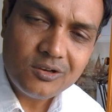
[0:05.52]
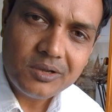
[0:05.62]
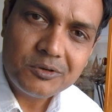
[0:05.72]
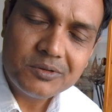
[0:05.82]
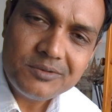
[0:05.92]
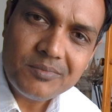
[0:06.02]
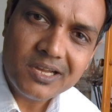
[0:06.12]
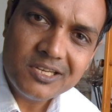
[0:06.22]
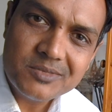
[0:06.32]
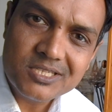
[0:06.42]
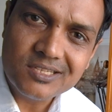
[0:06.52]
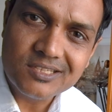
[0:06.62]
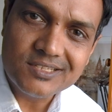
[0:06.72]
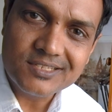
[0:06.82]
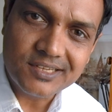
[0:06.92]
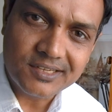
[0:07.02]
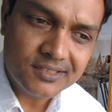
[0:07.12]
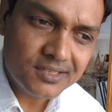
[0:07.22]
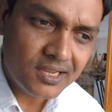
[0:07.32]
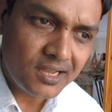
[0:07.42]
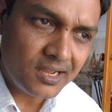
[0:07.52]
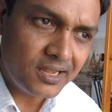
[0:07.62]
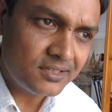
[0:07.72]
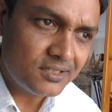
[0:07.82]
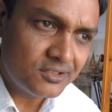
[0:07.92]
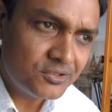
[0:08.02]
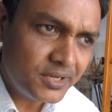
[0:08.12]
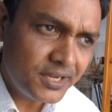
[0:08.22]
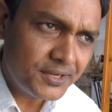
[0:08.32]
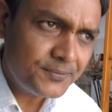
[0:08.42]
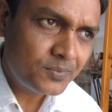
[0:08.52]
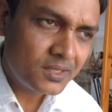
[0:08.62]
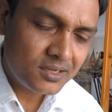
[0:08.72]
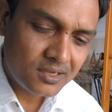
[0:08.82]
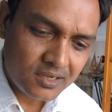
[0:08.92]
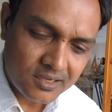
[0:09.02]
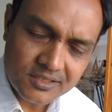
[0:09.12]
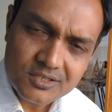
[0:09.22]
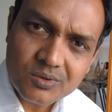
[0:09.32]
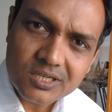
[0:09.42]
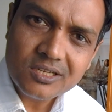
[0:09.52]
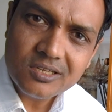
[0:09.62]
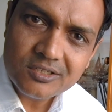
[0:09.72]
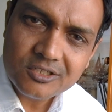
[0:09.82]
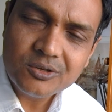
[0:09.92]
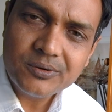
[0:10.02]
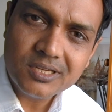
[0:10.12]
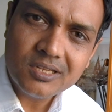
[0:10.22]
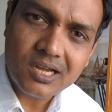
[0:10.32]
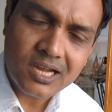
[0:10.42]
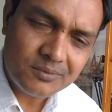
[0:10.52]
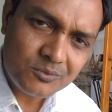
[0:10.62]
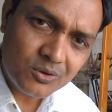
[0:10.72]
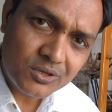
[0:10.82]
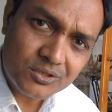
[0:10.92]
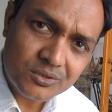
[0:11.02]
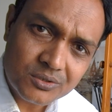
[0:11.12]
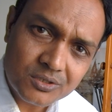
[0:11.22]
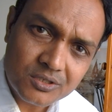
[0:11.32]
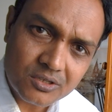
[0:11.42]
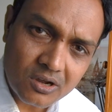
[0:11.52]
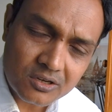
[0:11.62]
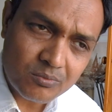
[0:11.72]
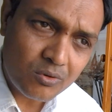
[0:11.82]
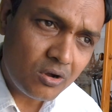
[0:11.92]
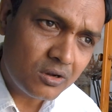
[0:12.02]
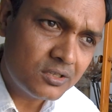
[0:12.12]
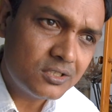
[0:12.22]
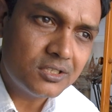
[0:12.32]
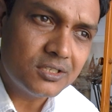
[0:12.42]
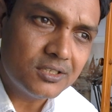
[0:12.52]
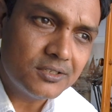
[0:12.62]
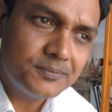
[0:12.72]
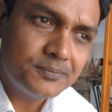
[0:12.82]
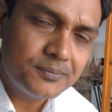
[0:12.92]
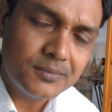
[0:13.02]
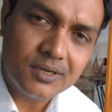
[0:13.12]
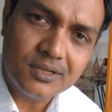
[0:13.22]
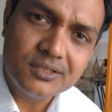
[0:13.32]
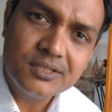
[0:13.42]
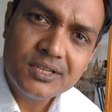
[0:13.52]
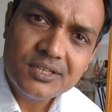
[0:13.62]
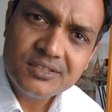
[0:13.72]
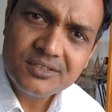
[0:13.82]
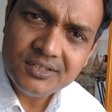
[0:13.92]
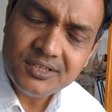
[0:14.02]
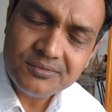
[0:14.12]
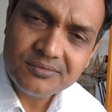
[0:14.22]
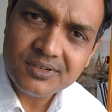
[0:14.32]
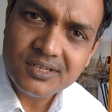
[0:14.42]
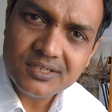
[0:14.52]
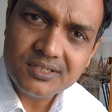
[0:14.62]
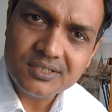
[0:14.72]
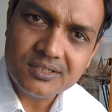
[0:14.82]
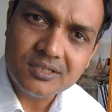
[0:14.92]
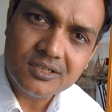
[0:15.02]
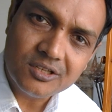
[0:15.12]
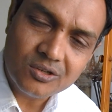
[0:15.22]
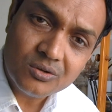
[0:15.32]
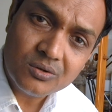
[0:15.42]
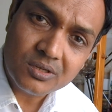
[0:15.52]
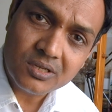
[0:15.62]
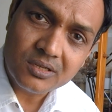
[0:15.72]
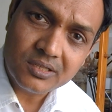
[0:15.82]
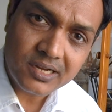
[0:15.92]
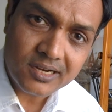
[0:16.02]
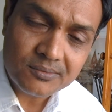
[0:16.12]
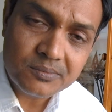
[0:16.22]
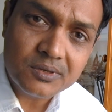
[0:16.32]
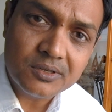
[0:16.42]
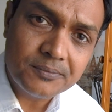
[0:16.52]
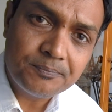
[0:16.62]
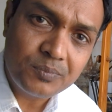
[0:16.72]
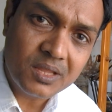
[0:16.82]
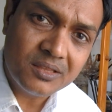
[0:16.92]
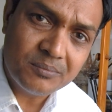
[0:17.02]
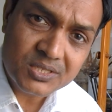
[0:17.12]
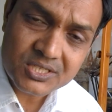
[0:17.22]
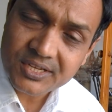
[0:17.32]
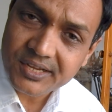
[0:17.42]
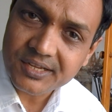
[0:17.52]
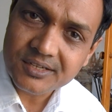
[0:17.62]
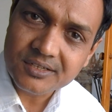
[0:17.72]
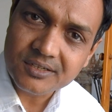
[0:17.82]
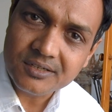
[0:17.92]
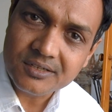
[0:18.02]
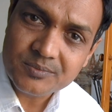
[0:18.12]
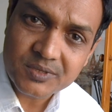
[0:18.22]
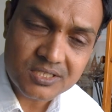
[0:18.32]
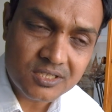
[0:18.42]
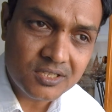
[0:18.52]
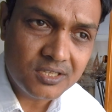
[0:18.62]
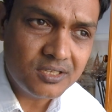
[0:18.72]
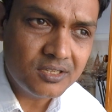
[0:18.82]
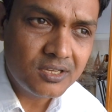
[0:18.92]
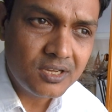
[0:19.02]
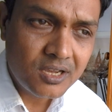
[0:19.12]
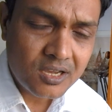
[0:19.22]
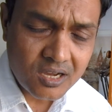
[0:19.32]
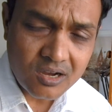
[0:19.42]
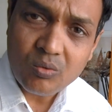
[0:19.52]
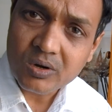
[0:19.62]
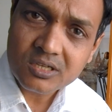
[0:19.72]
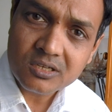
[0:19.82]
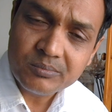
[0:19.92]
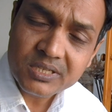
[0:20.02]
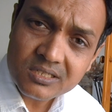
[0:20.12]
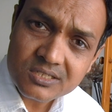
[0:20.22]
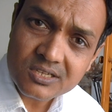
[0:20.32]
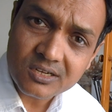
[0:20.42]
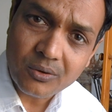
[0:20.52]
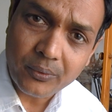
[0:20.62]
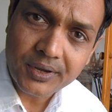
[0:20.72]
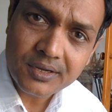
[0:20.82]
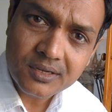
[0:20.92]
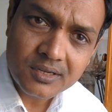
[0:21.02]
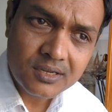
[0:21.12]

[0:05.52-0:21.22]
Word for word: Hello everyone, my name is Nitin Singh and today in this particular tutorial I'm going to talk about uh, uh, three different uh, you know uh, the kind of uh, uh, the mistake especially what the beginners are doing.